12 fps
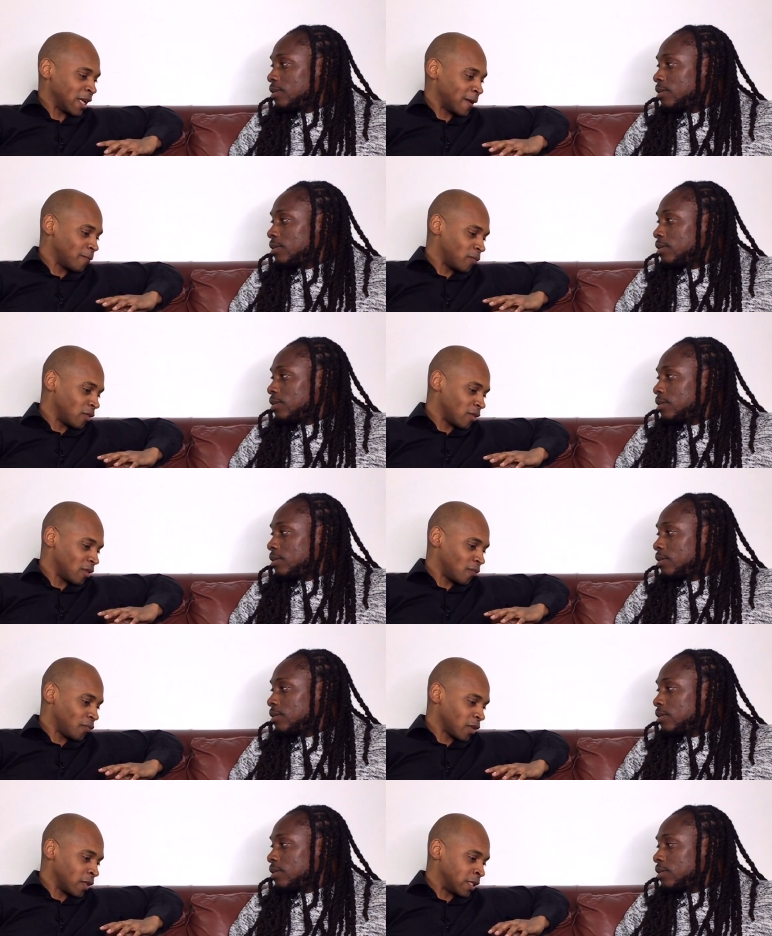Speaker 1: it?
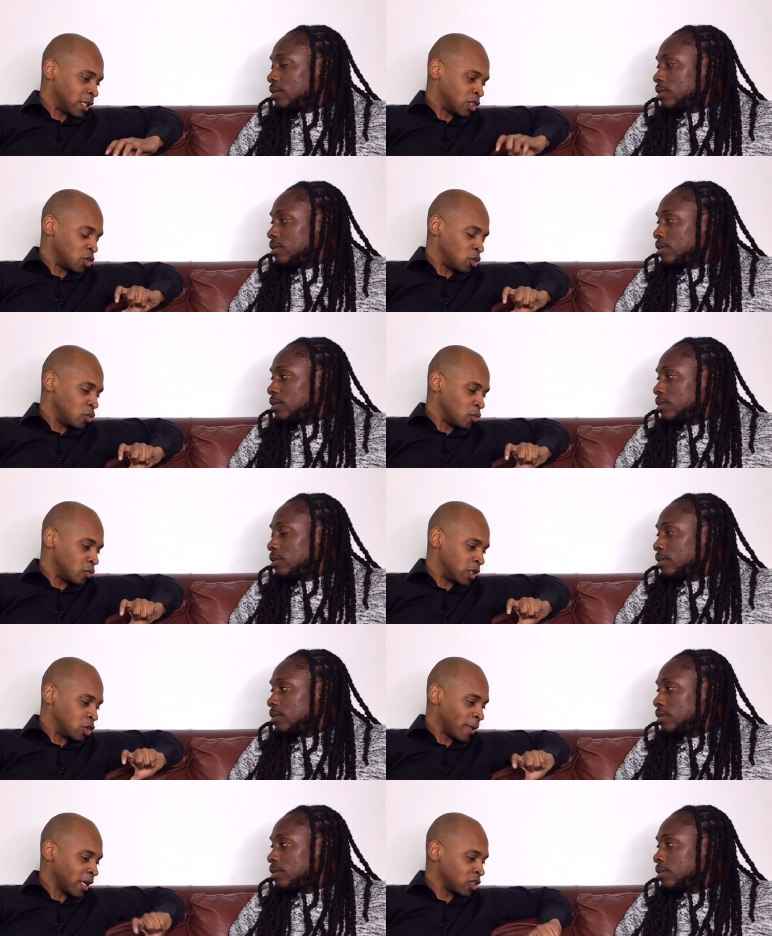Did you did
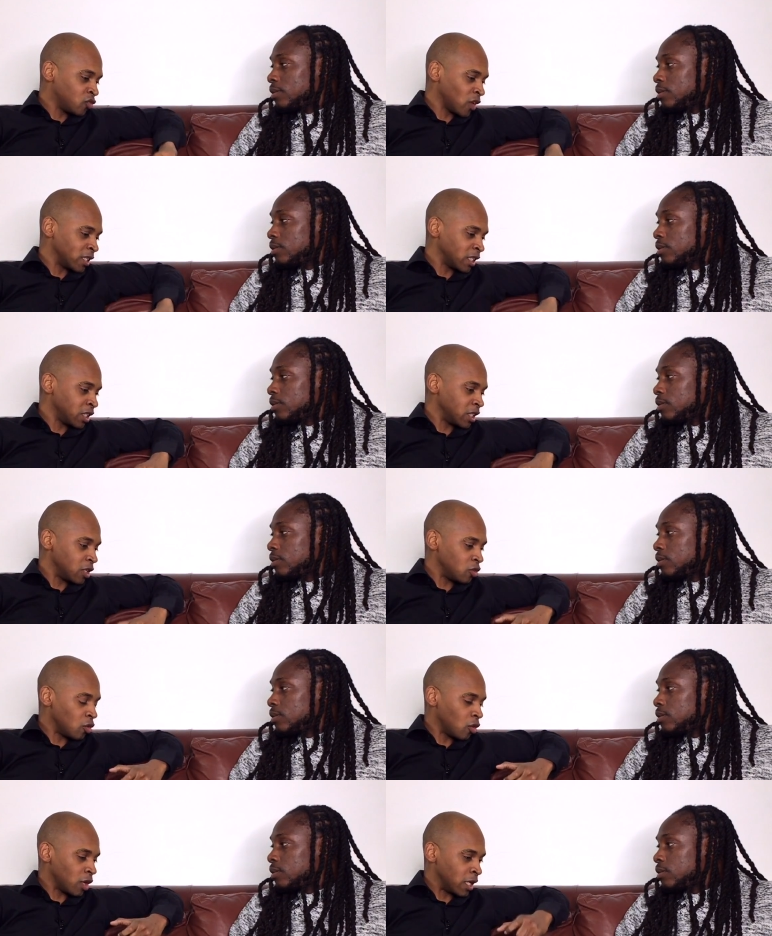you make a transition in
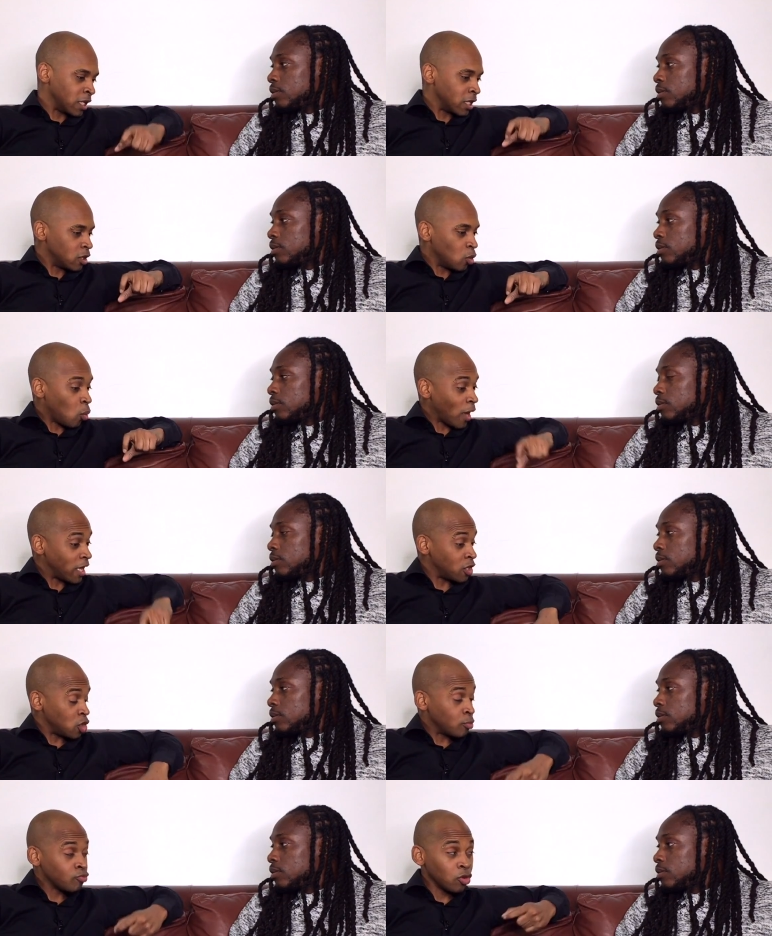your in the way that
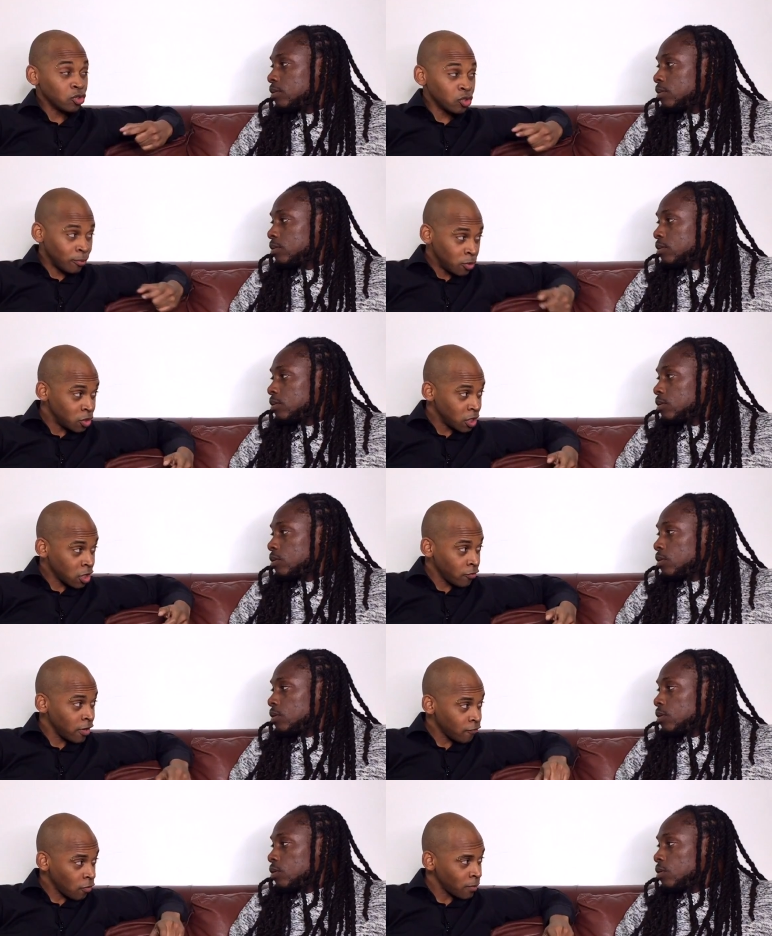you approach your music
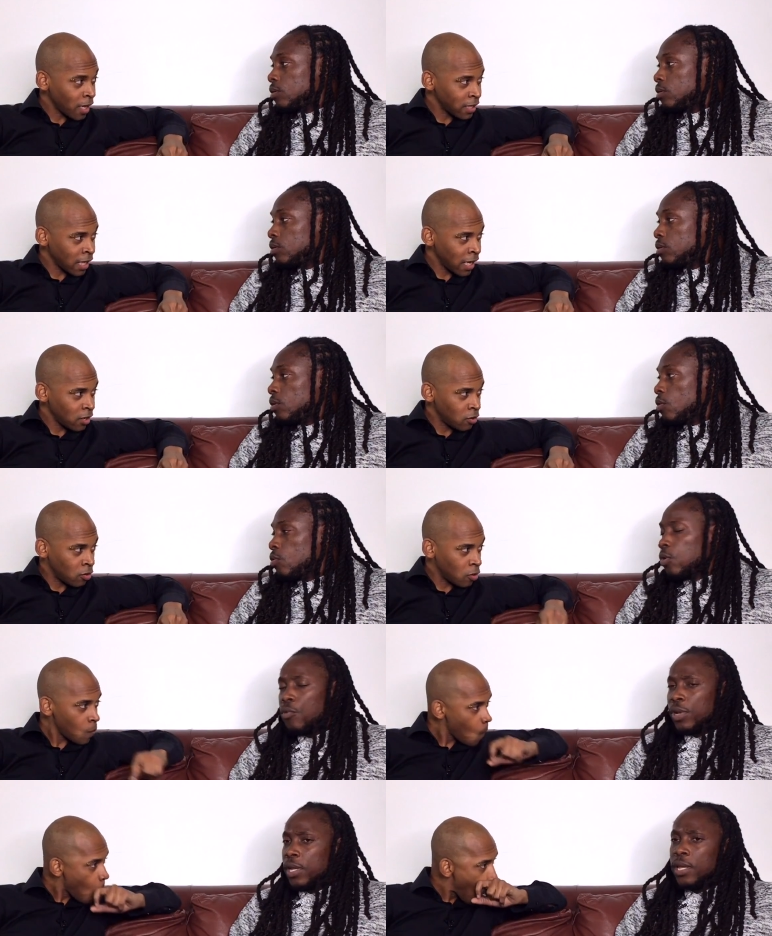career from that date? No,
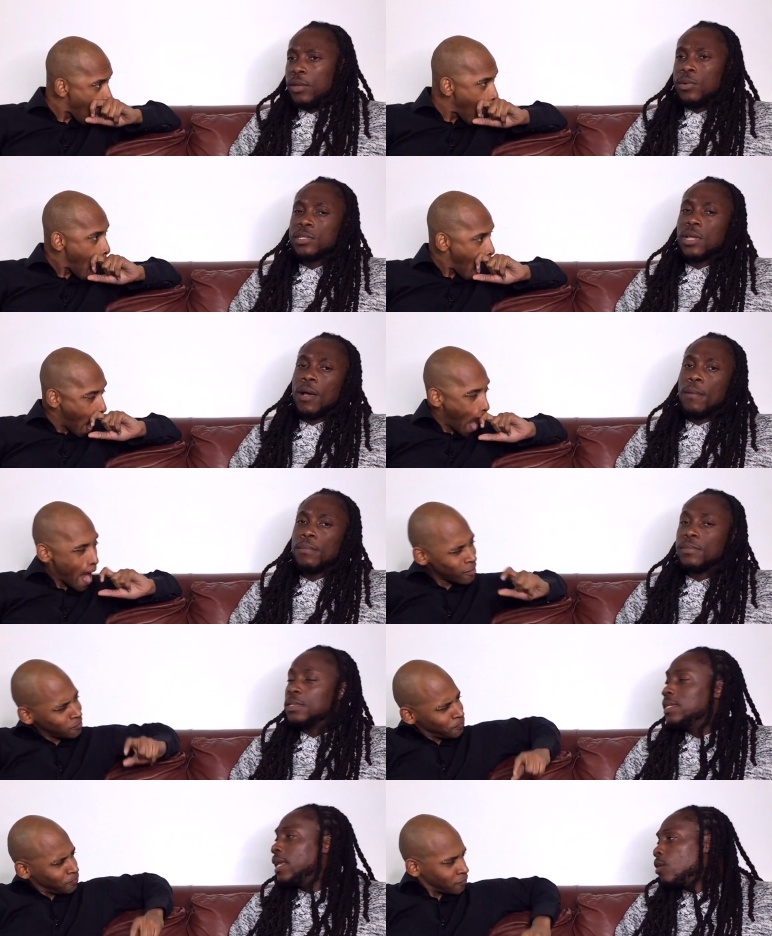not
Speaker 2: really. It was um
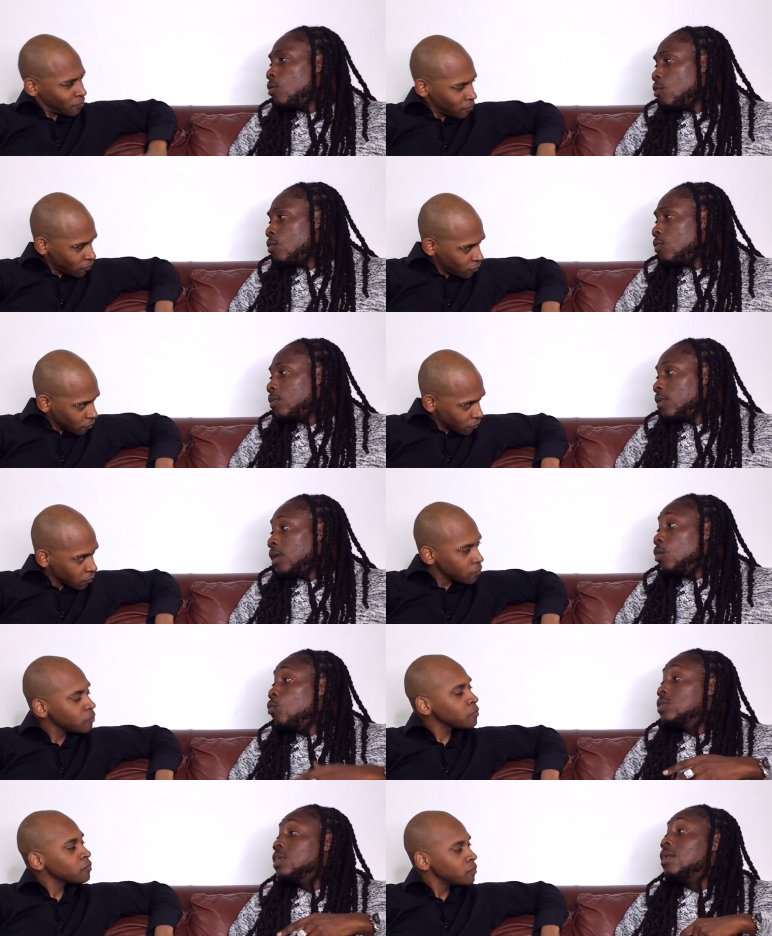Zingo,
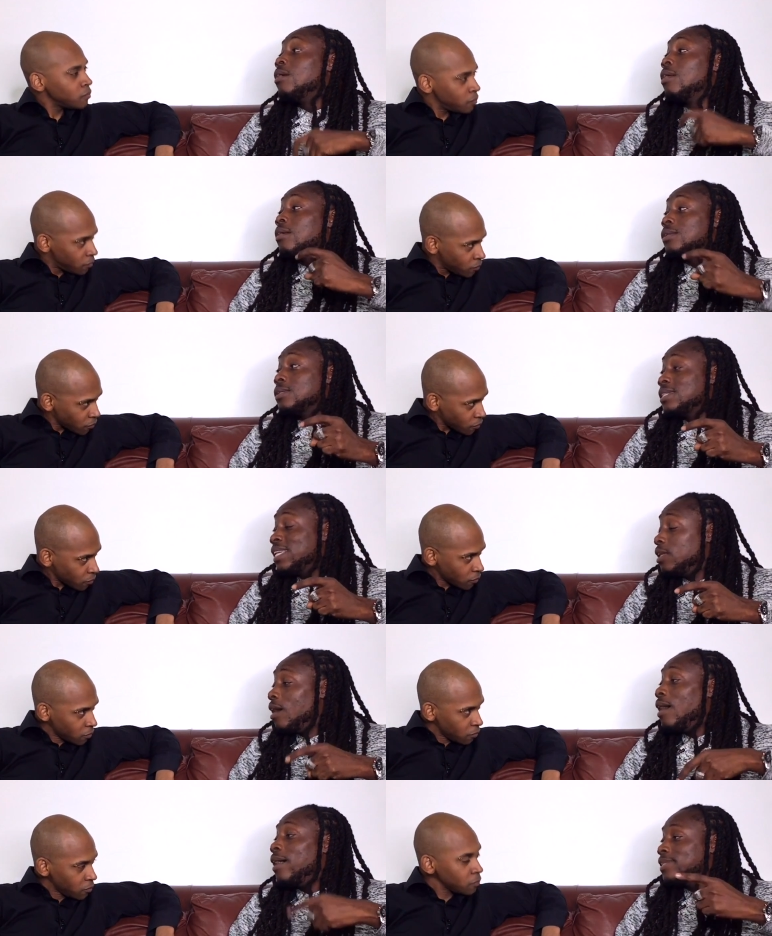who's another
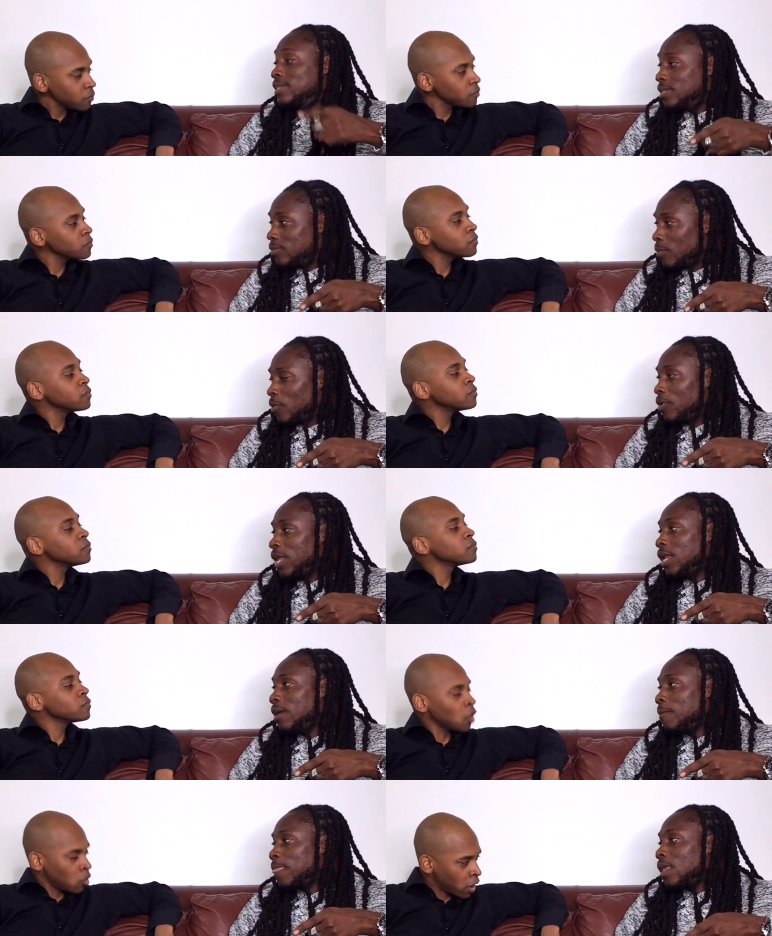senior artist from
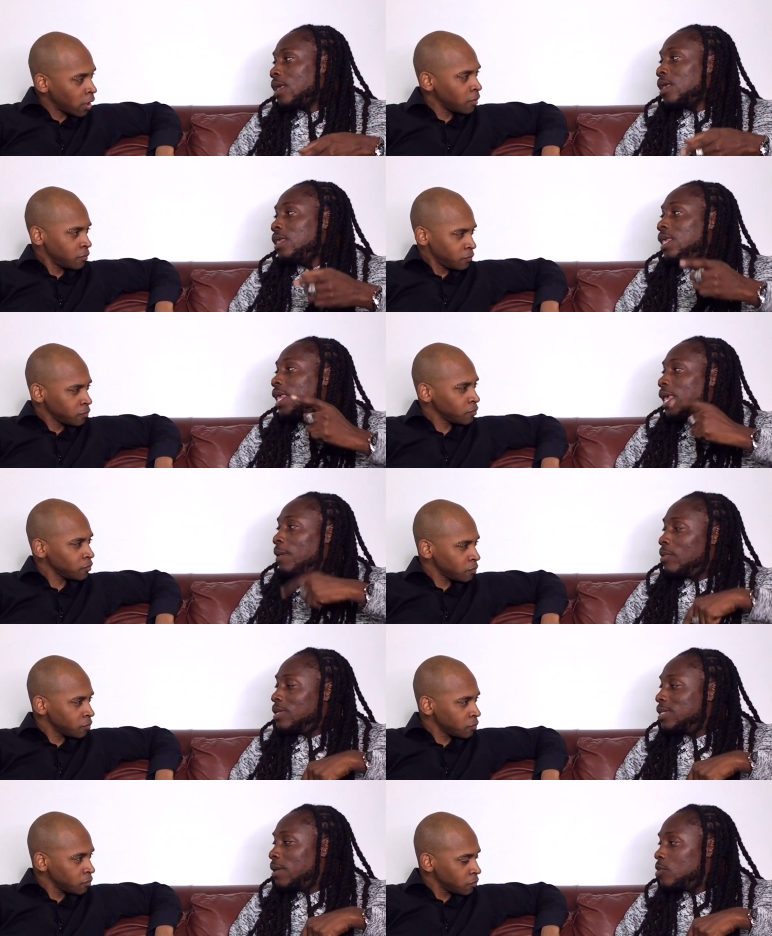Grenada. Okay. He came on
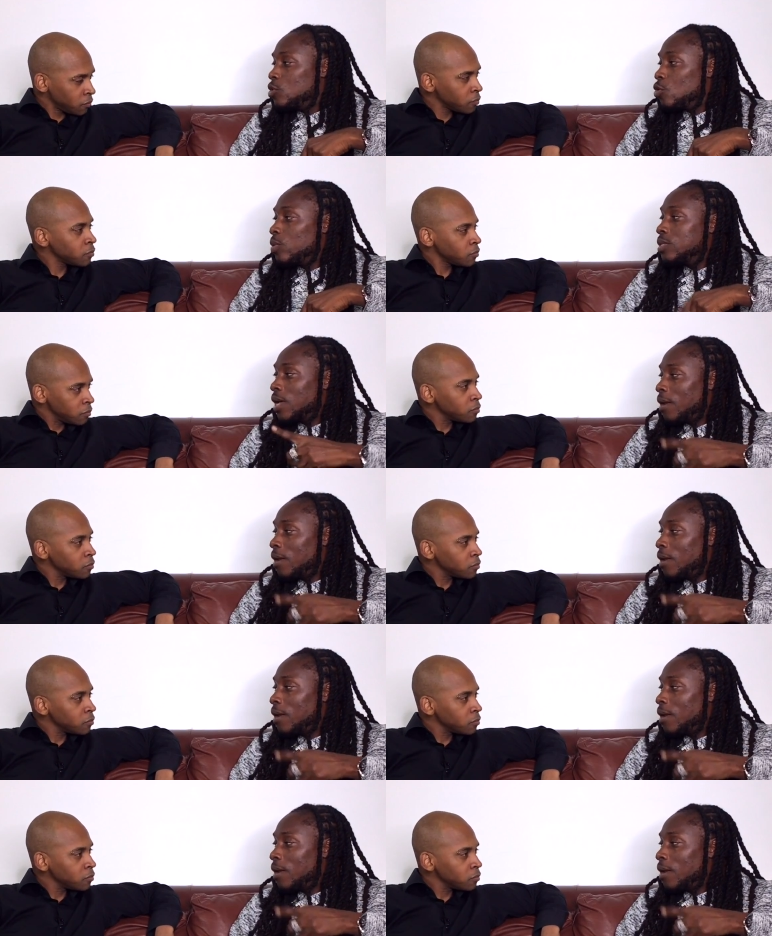the same show with